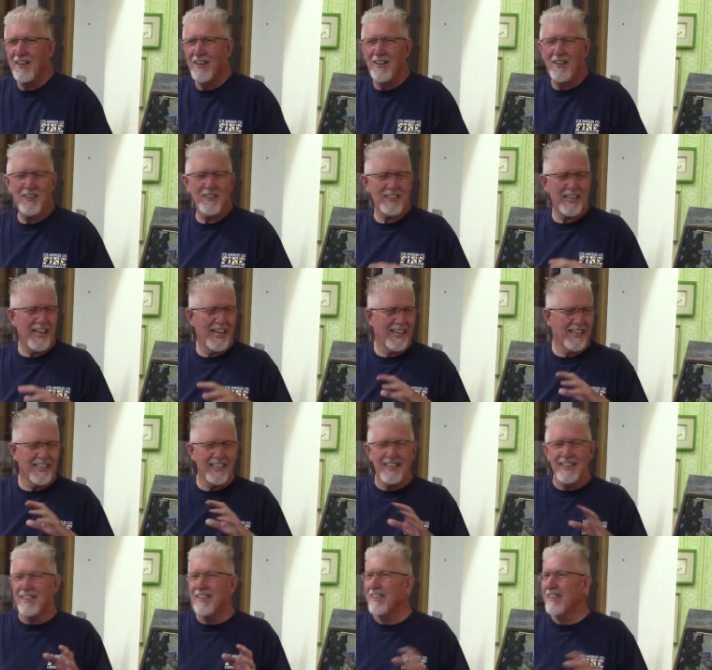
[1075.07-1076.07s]
Okay, Okay,
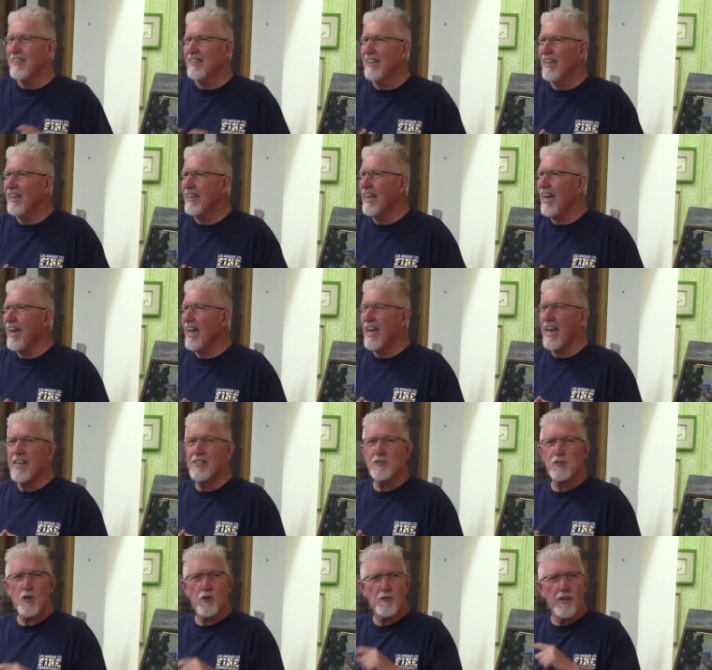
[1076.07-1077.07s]
yeah,
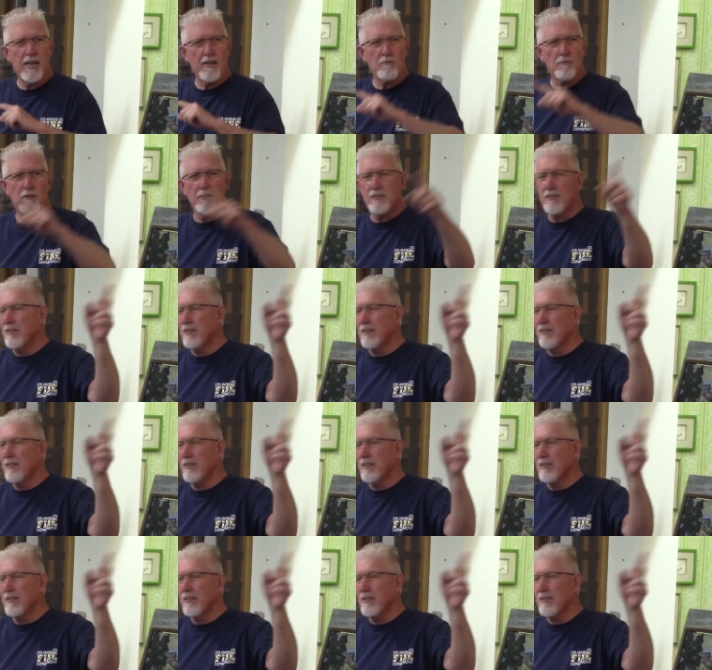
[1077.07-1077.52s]
and so they